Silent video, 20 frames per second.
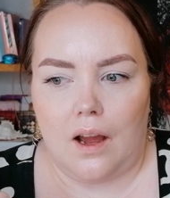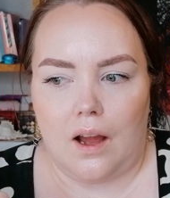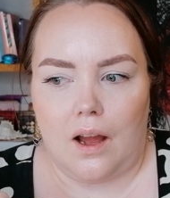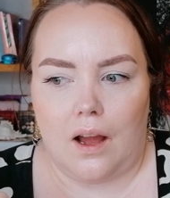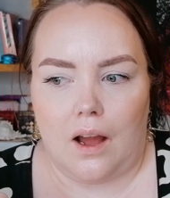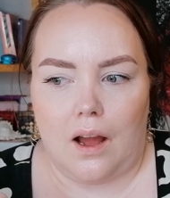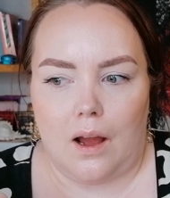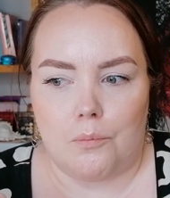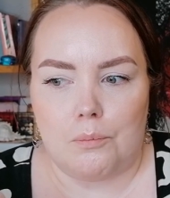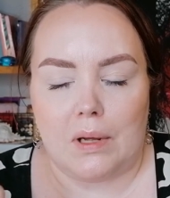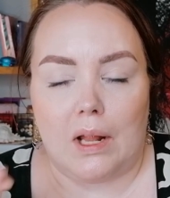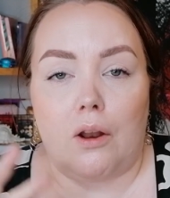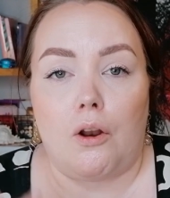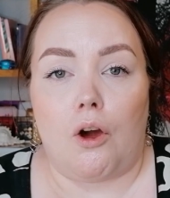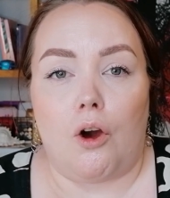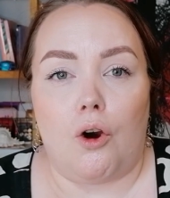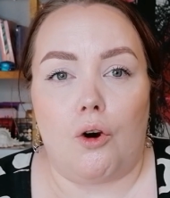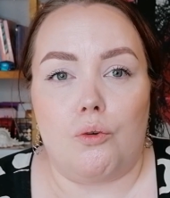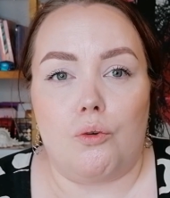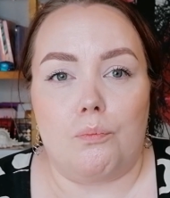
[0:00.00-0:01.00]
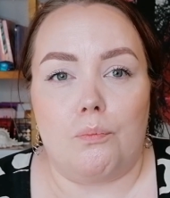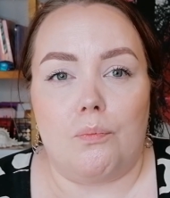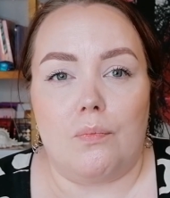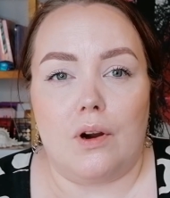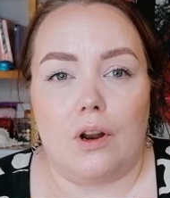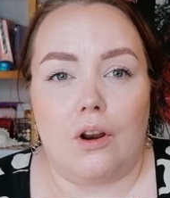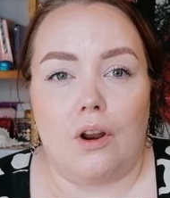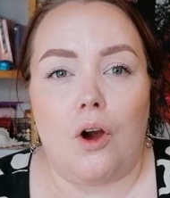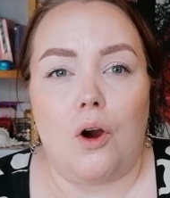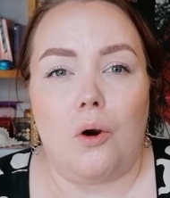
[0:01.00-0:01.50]

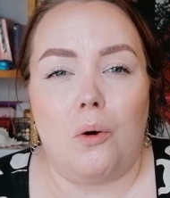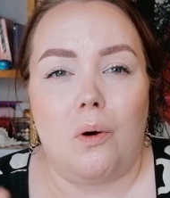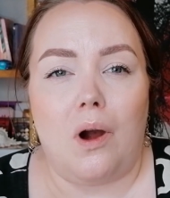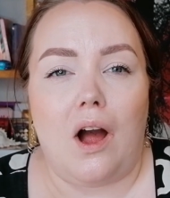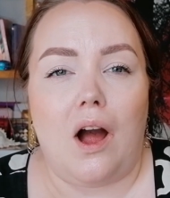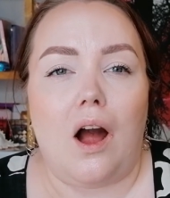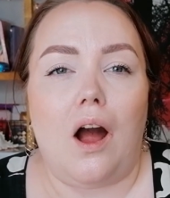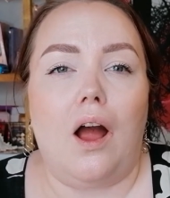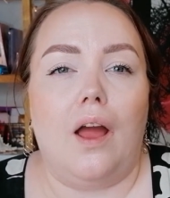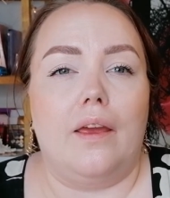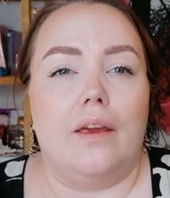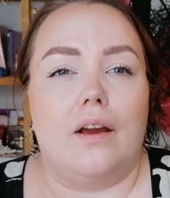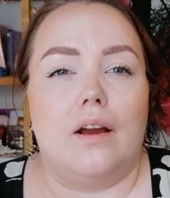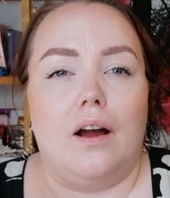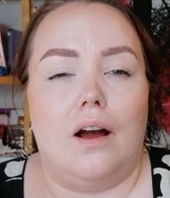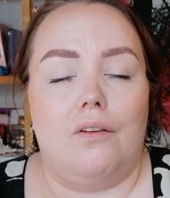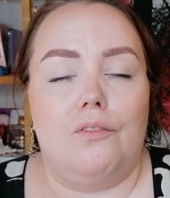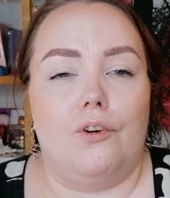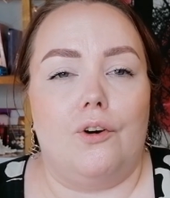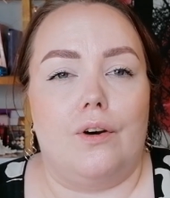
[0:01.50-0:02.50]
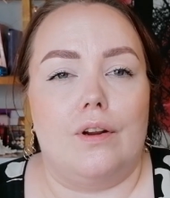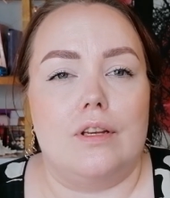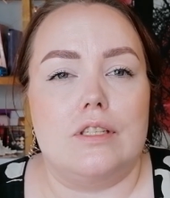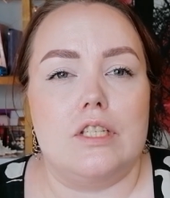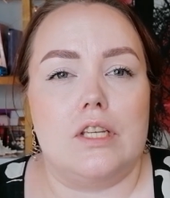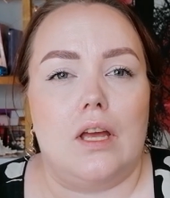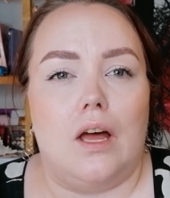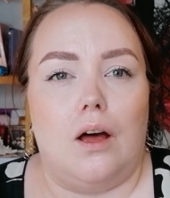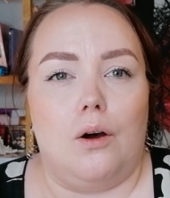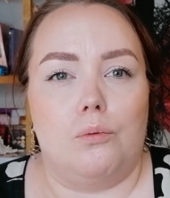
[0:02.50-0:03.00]
low high
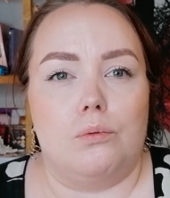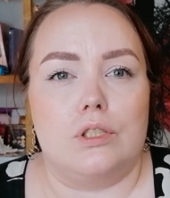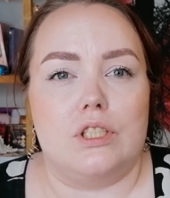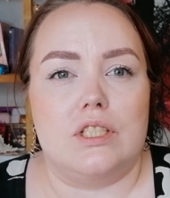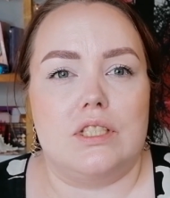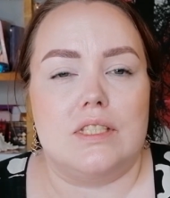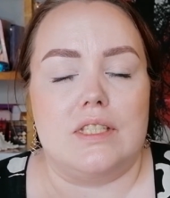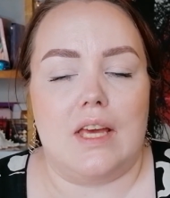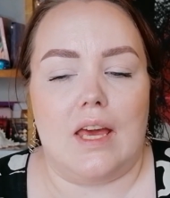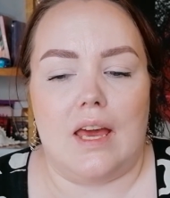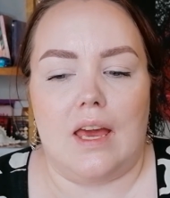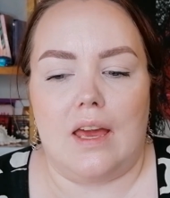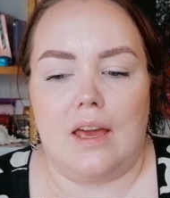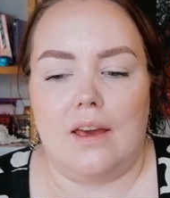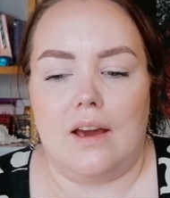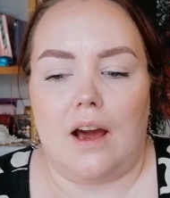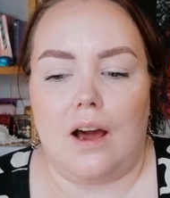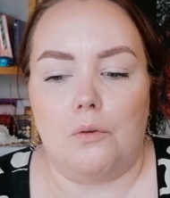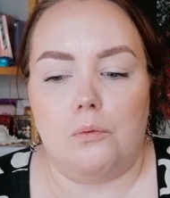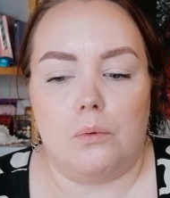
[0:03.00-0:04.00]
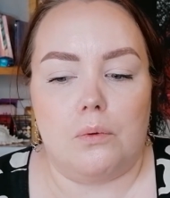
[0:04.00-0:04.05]
coverage, I would say.